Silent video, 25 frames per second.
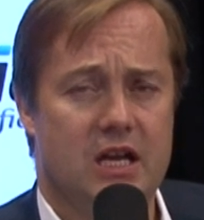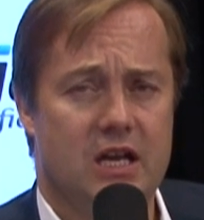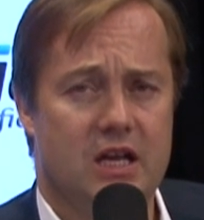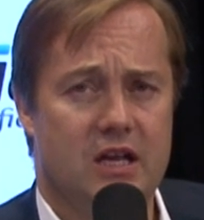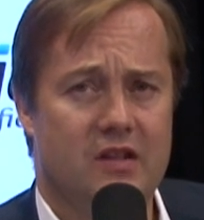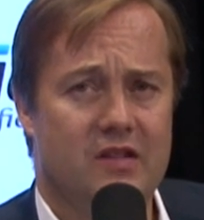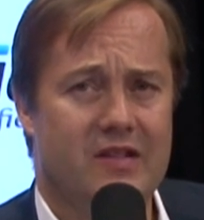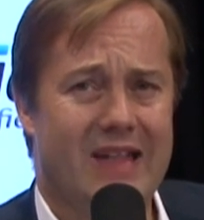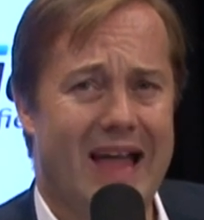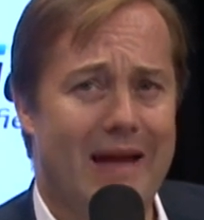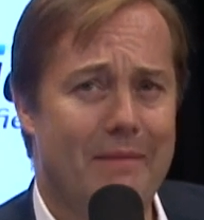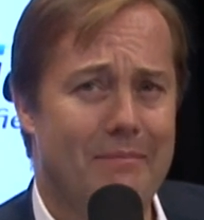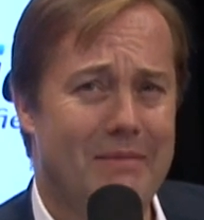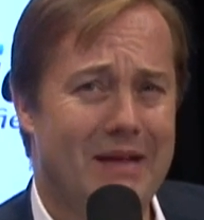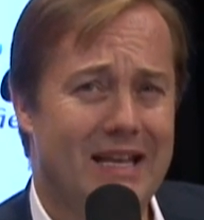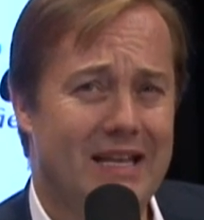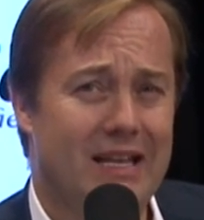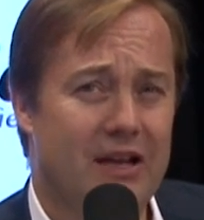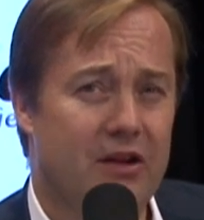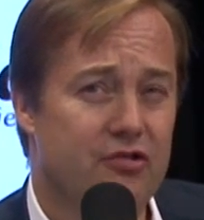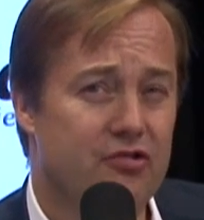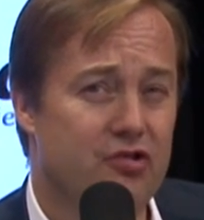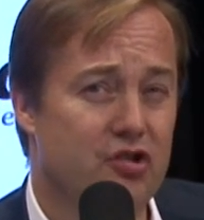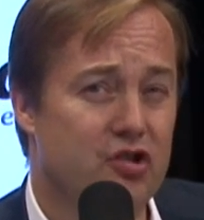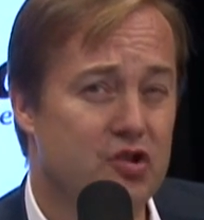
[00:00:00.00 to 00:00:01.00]
does that mean
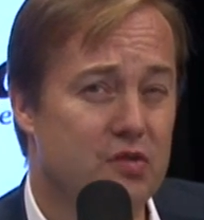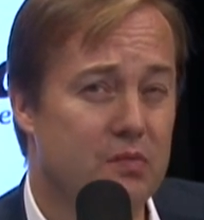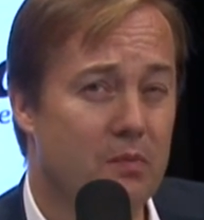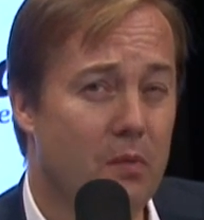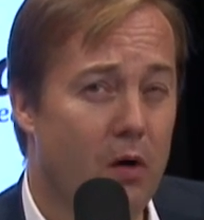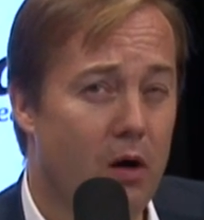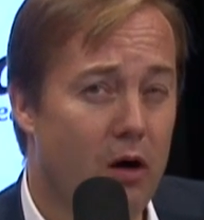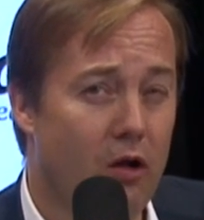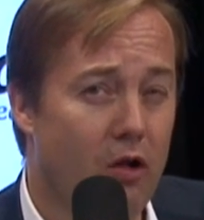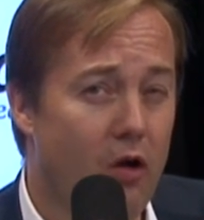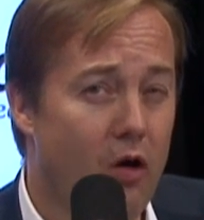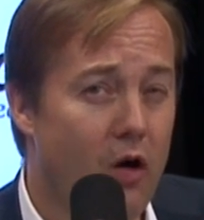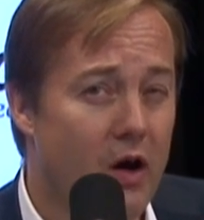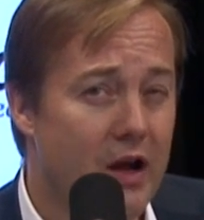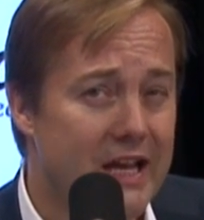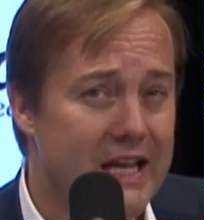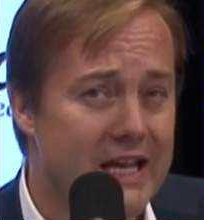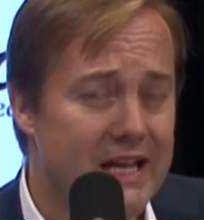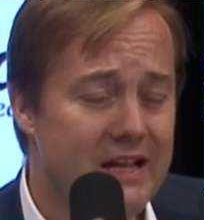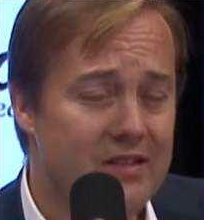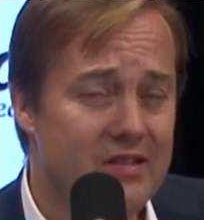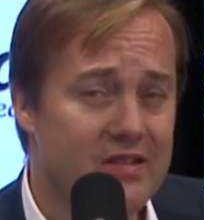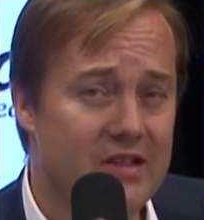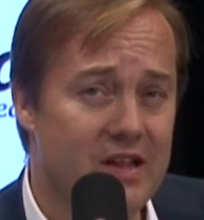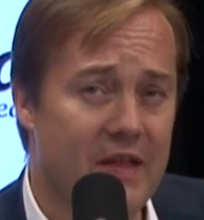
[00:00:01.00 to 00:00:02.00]
there's a small
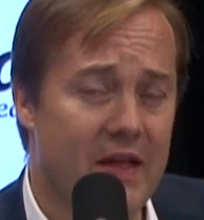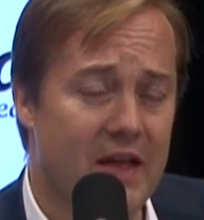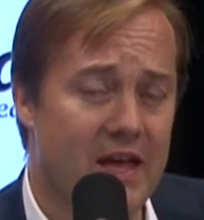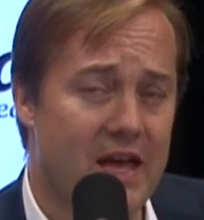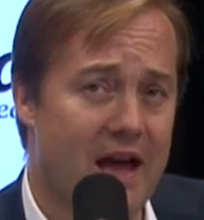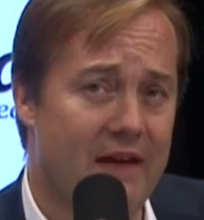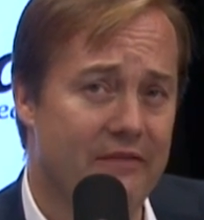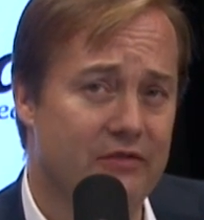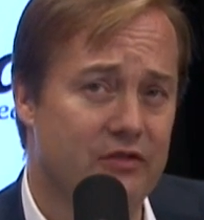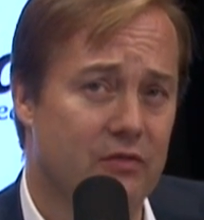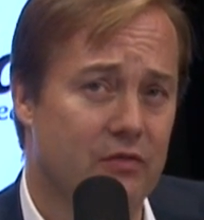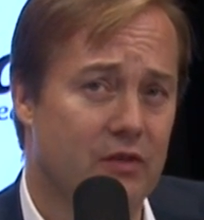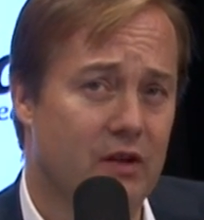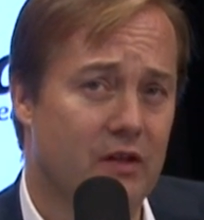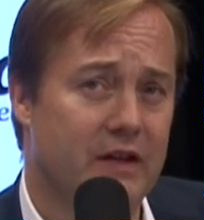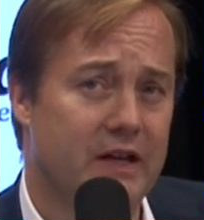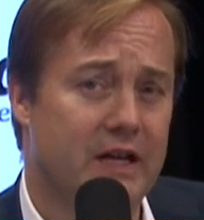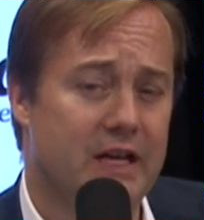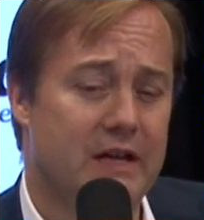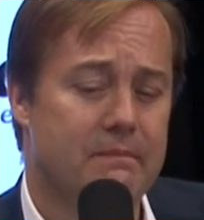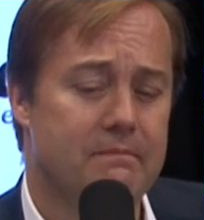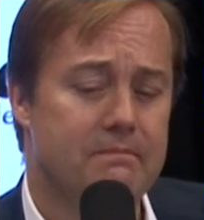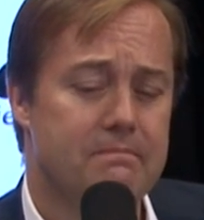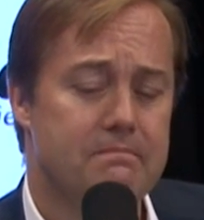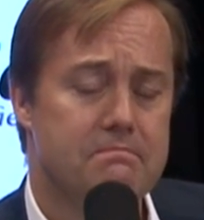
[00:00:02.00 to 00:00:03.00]
audience and that you have to
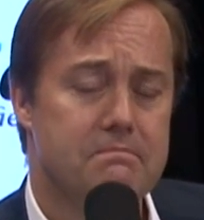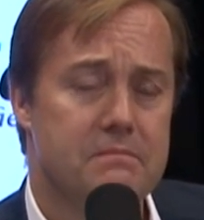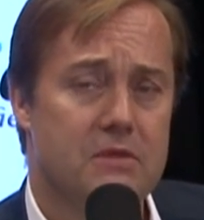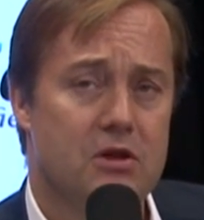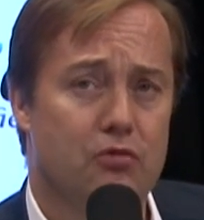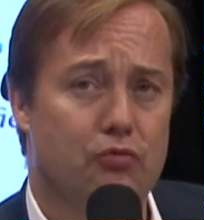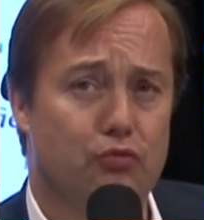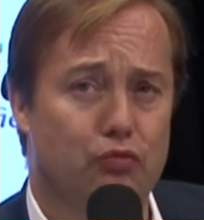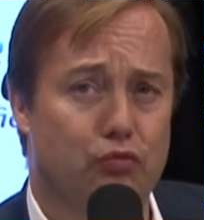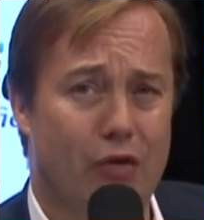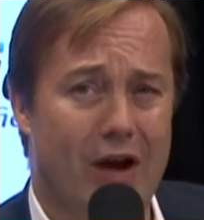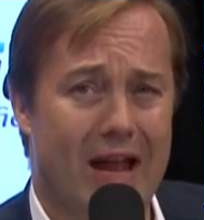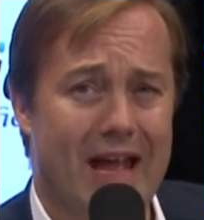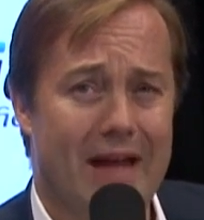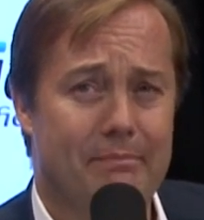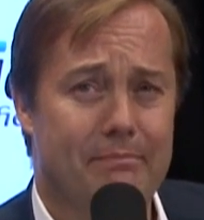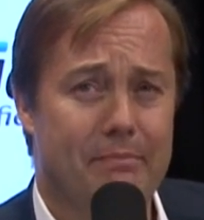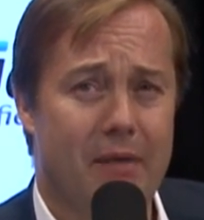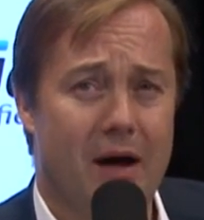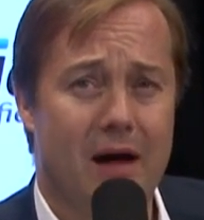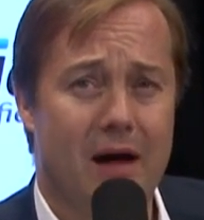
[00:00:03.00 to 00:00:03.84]
really ramp